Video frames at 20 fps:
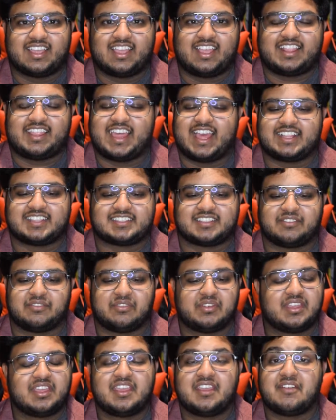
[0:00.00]
And that's a
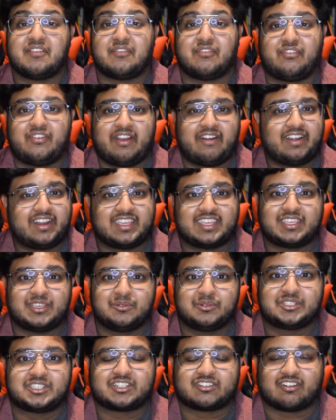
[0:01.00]
very
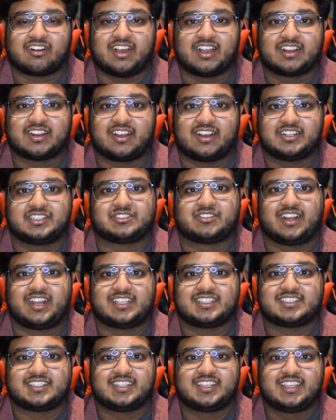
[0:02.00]
huge
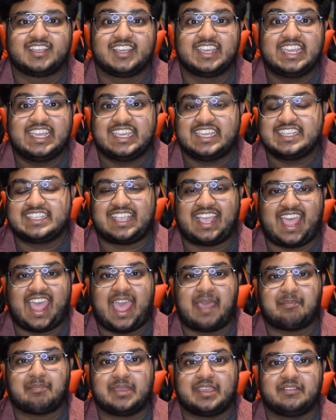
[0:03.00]
contrast. He's
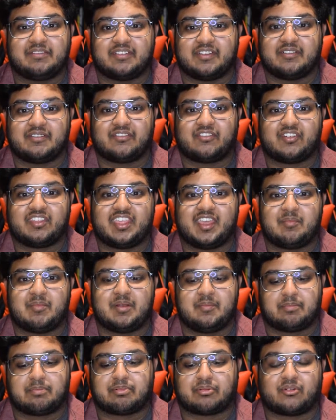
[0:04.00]
happy for them
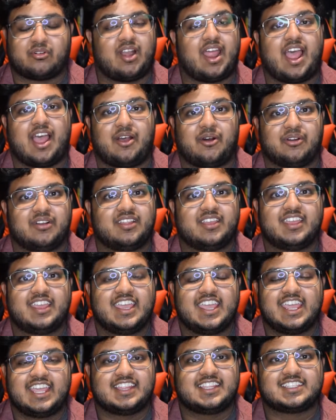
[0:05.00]
and proud.
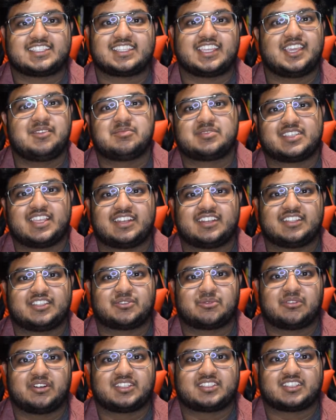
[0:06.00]
In the same
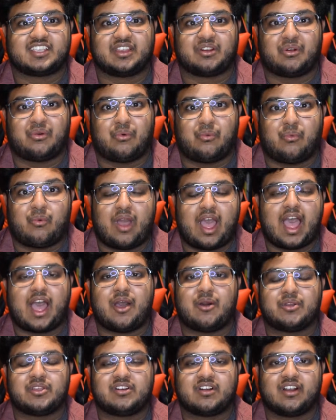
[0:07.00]
sentence where it's like,
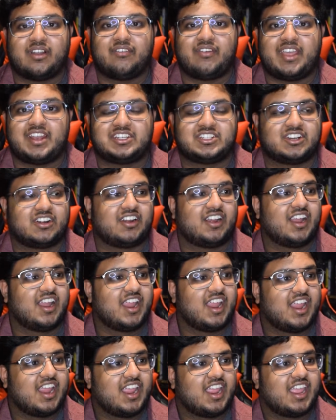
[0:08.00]
wow, you're an Avenger.
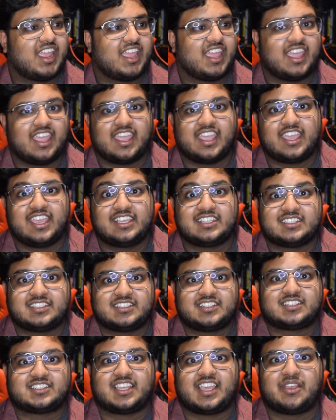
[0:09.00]

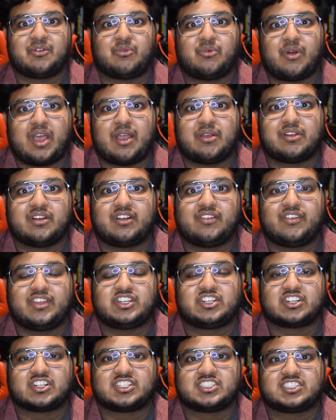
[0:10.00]
You're saying, wow, you're an
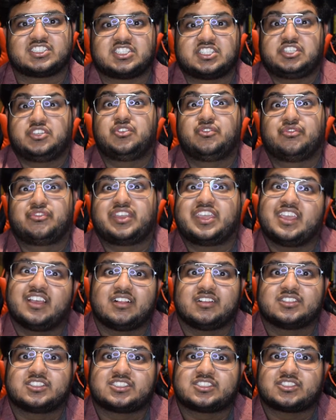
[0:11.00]
Avenger because you've
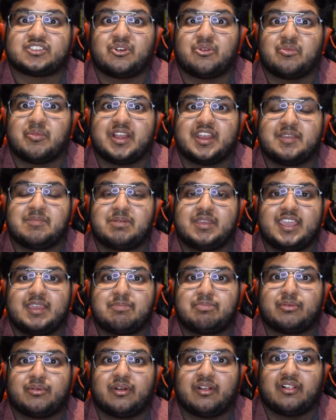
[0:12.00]
killed so many
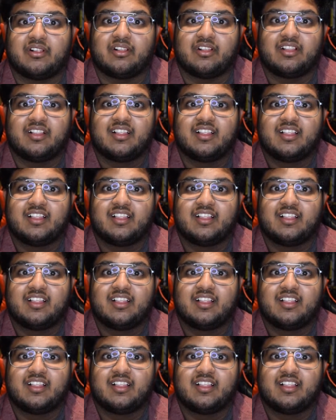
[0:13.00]
people